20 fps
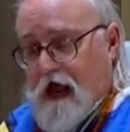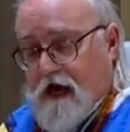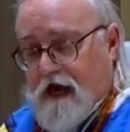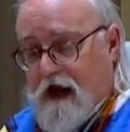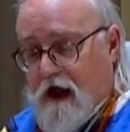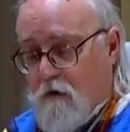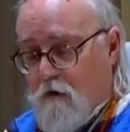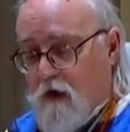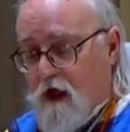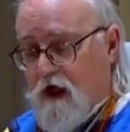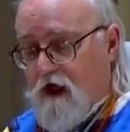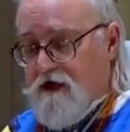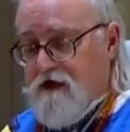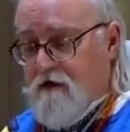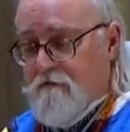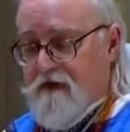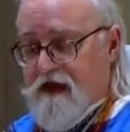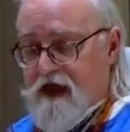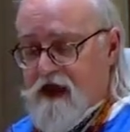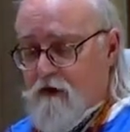now
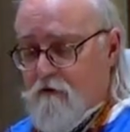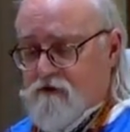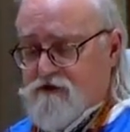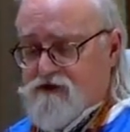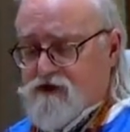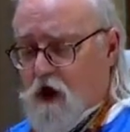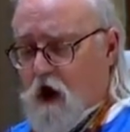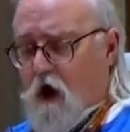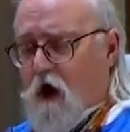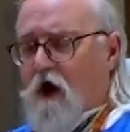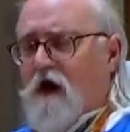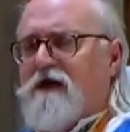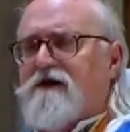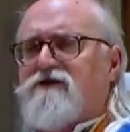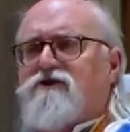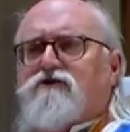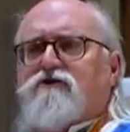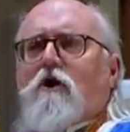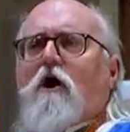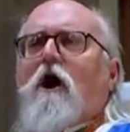William, he was tall
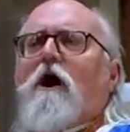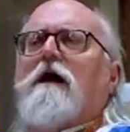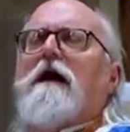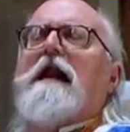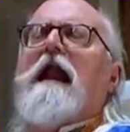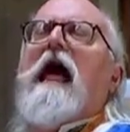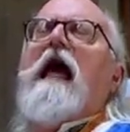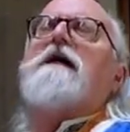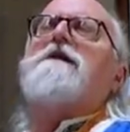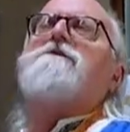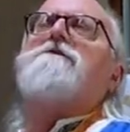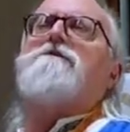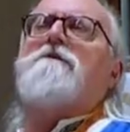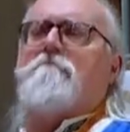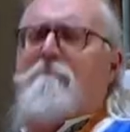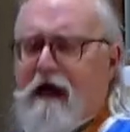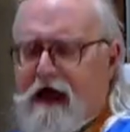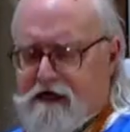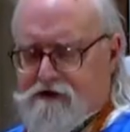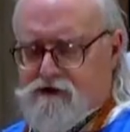and strong and
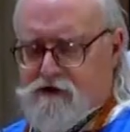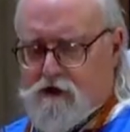handsome as